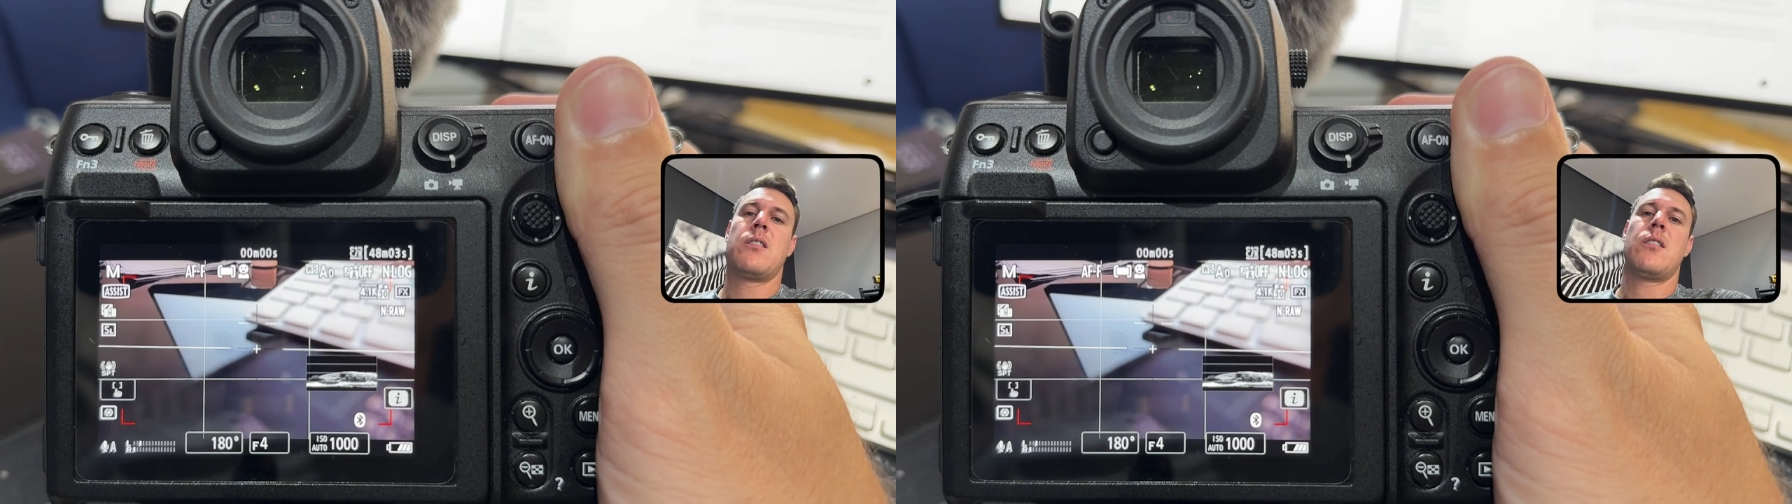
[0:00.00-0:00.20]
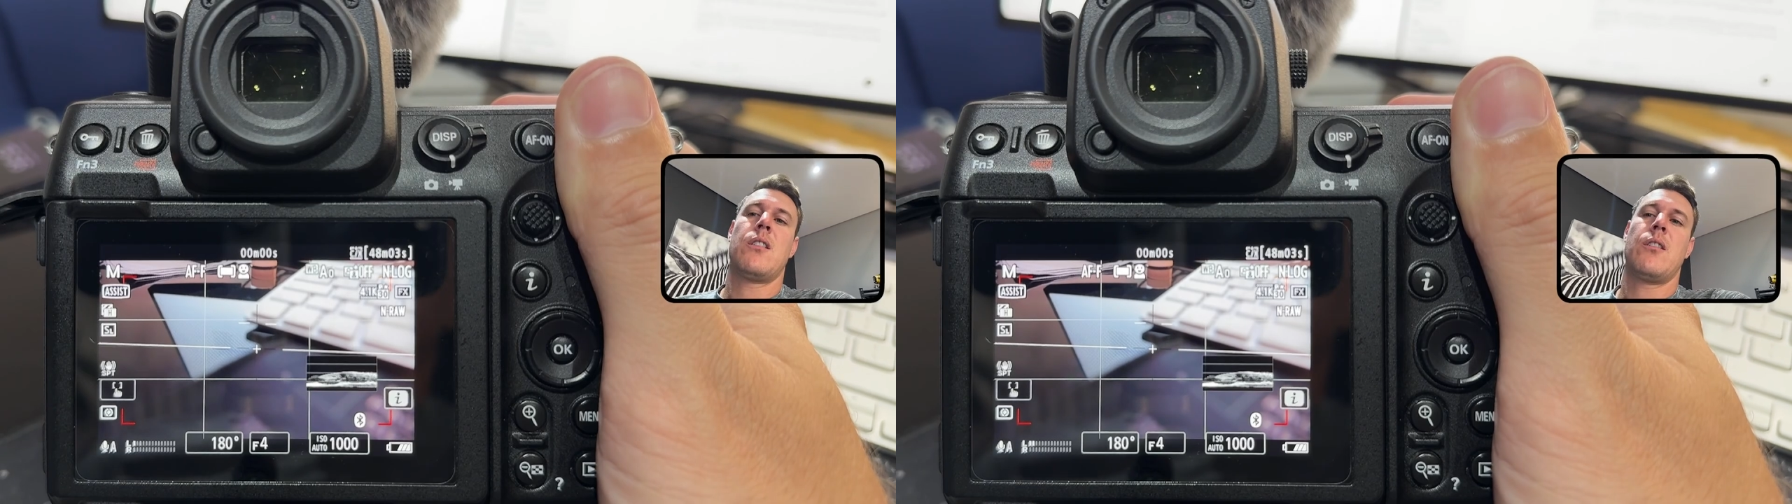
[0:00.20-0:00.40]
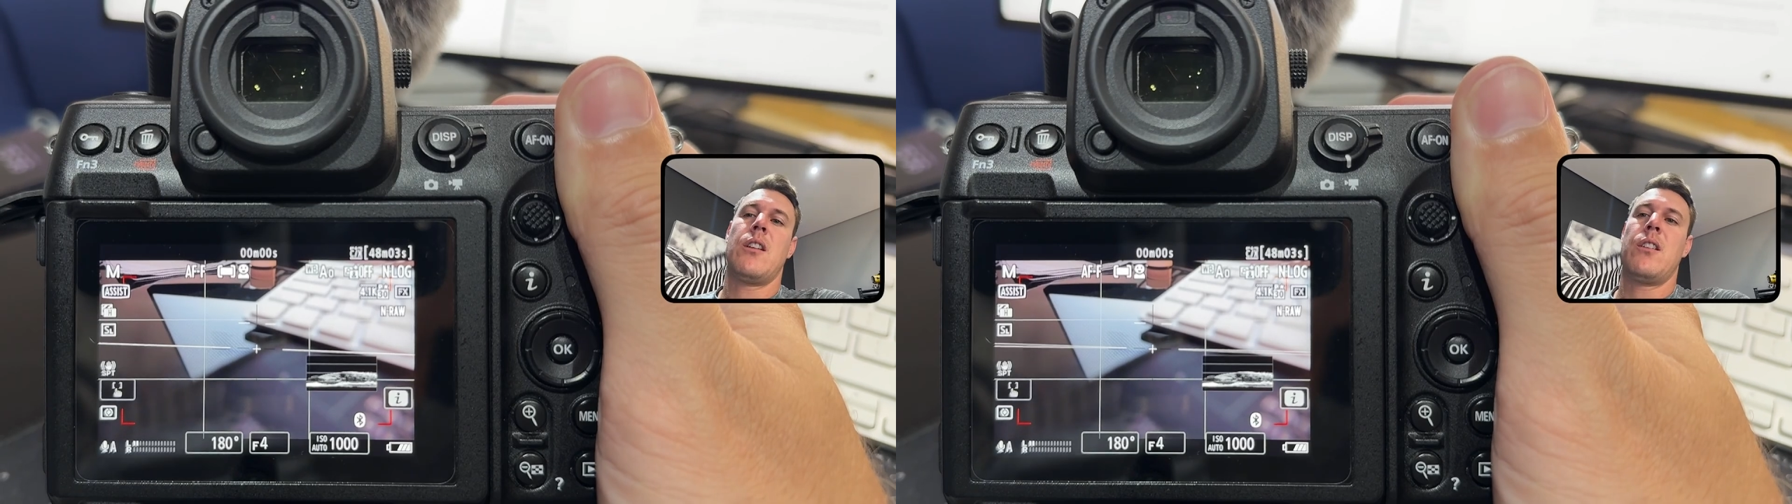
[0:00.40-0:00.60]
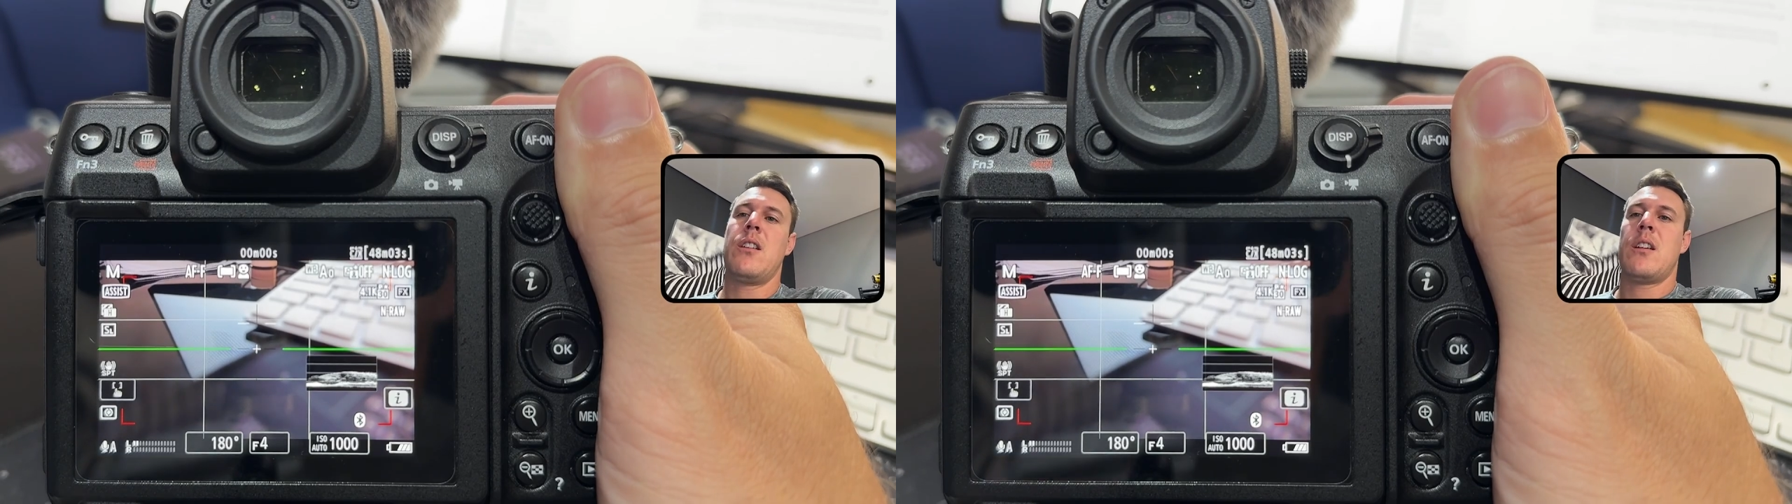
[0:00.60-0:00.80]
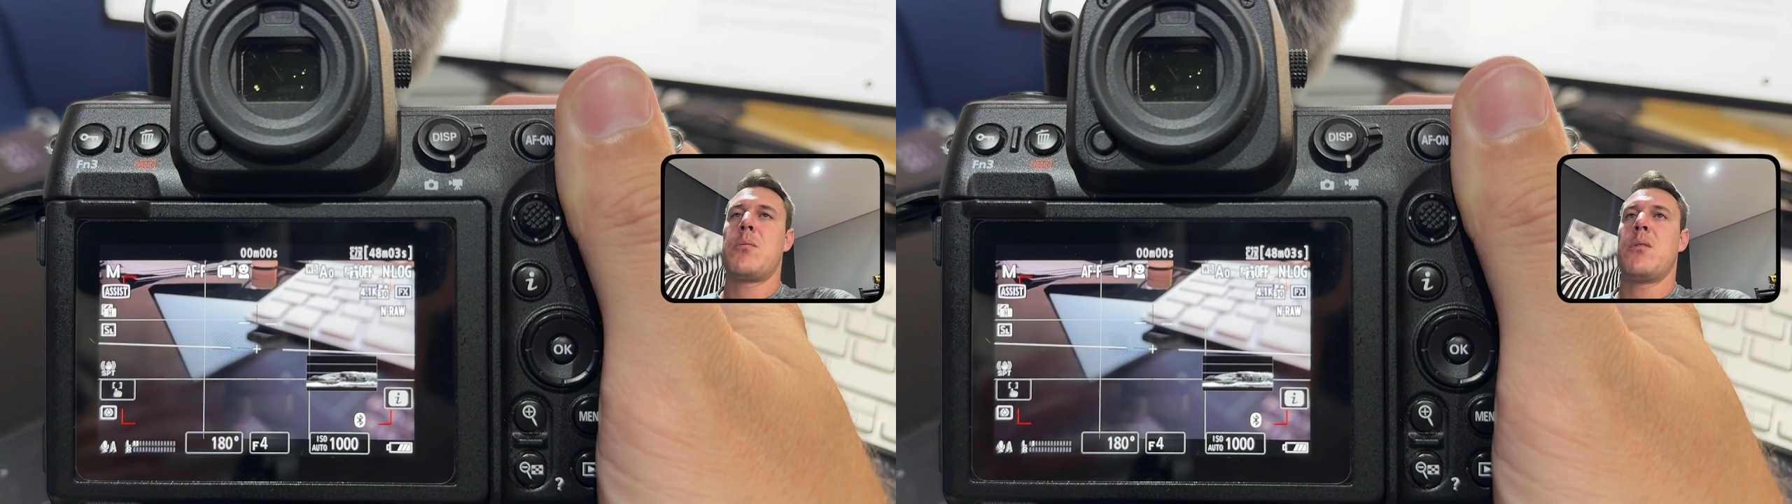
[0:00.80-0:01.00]
So in
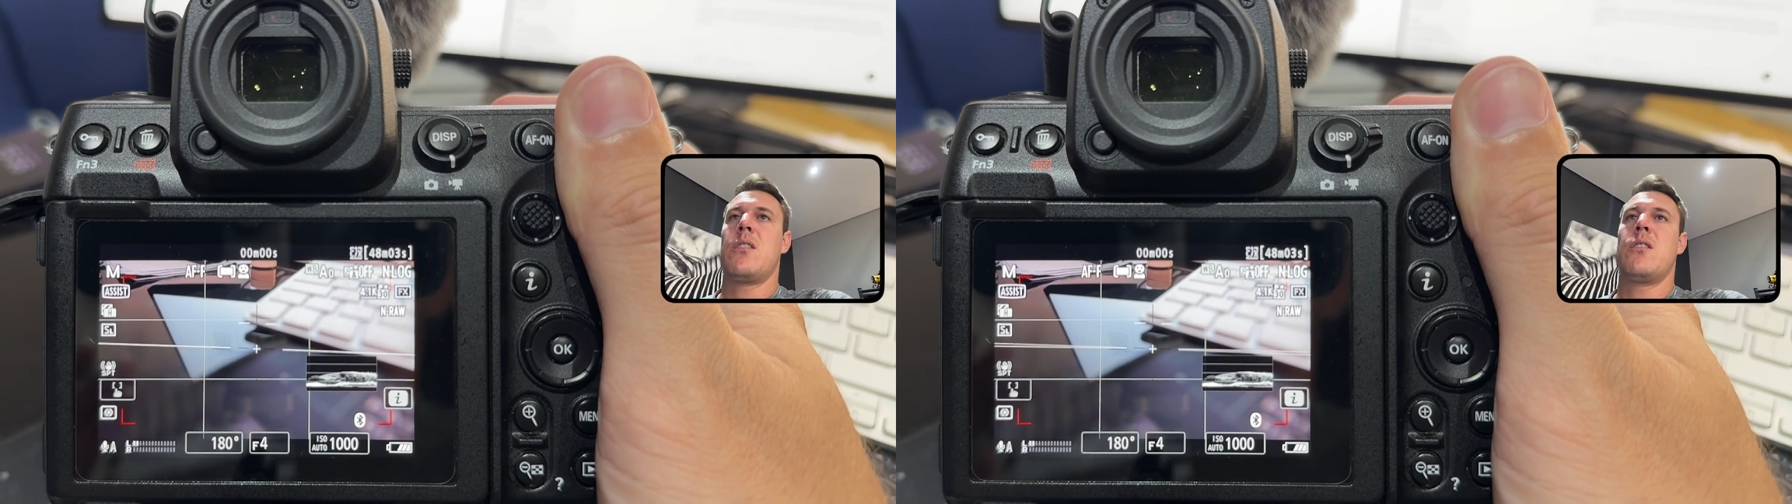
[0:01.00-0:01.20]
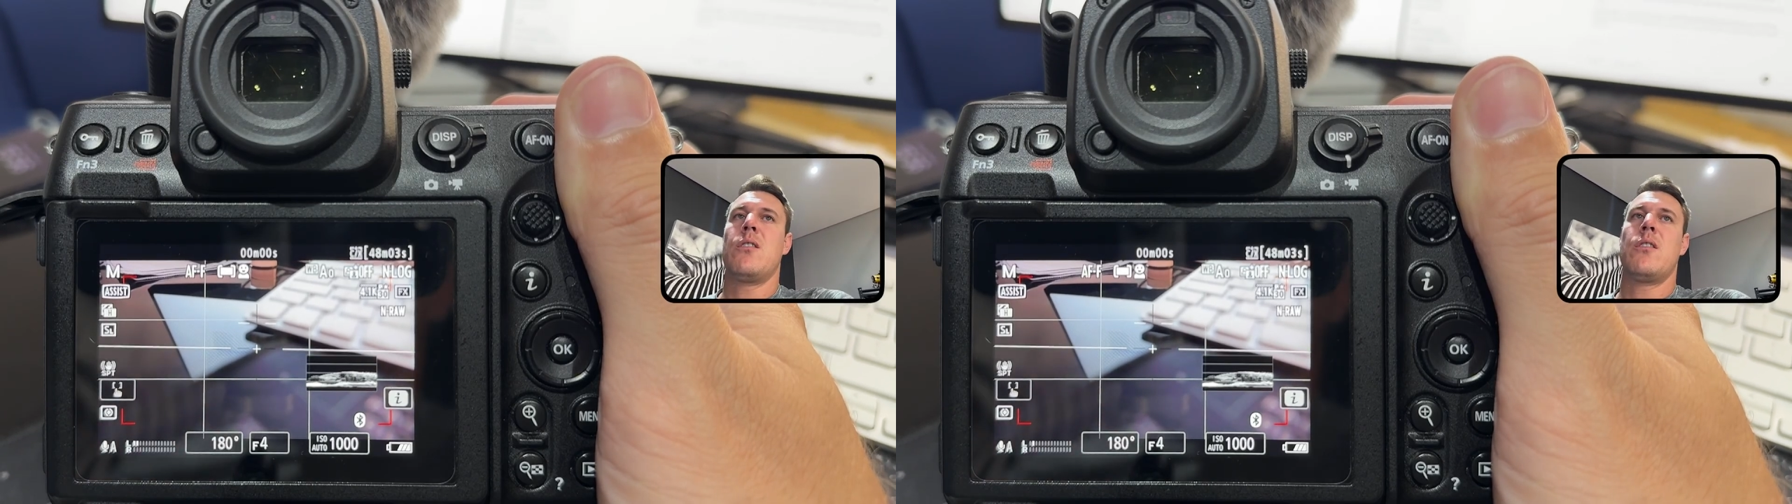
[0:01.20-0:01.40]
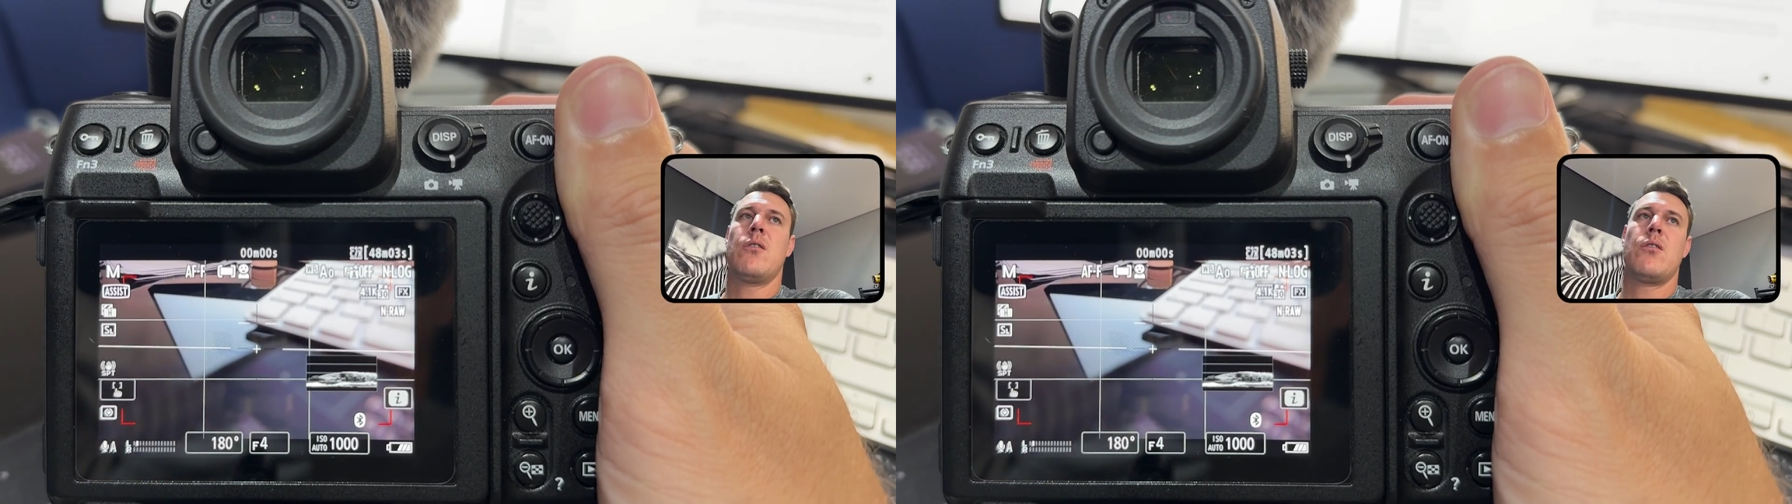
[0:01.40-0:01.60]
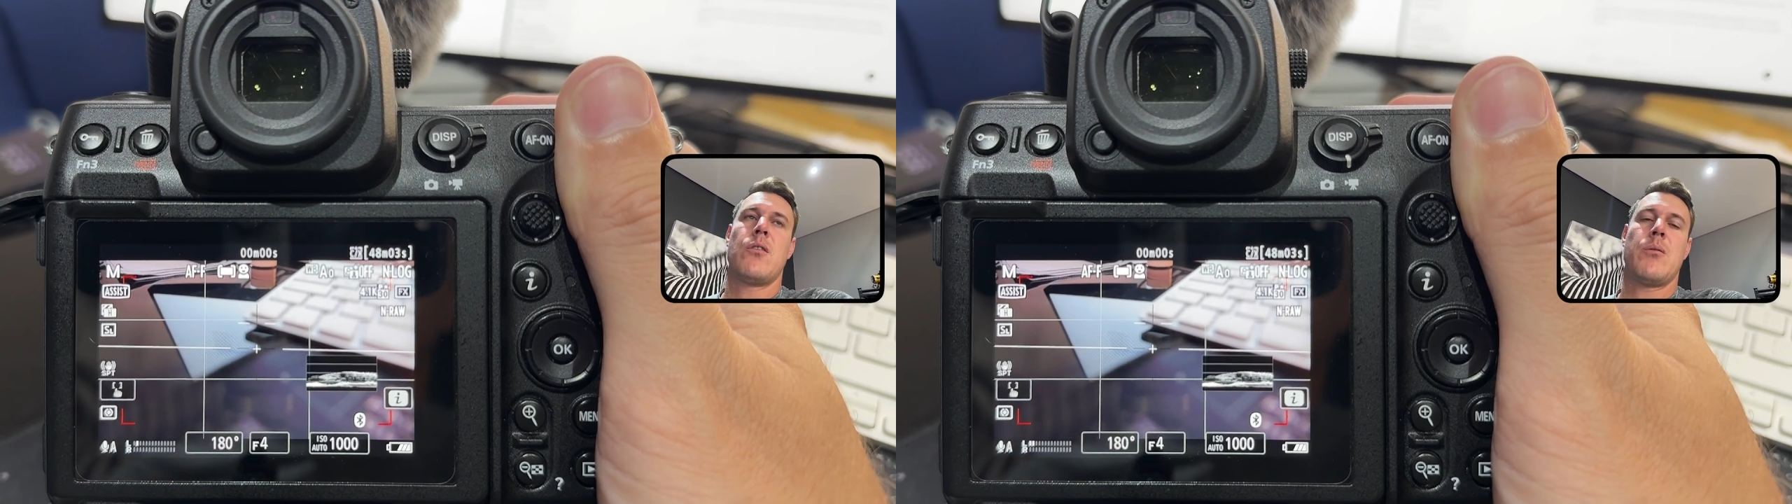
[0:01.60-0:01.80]
DX mode you lose a